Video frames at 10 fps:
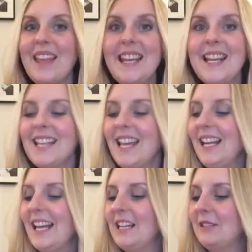Yes,
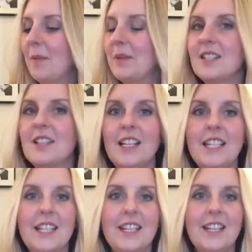Hayley, I'm
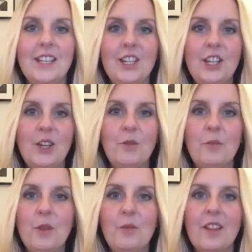excited that you will
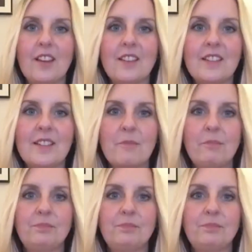be with us.